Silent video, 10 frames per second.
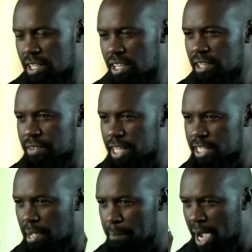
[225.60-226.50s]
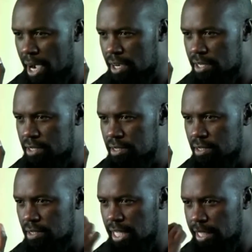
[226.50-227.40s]
there is a mark
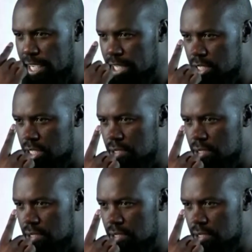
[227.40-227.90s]
that I can see.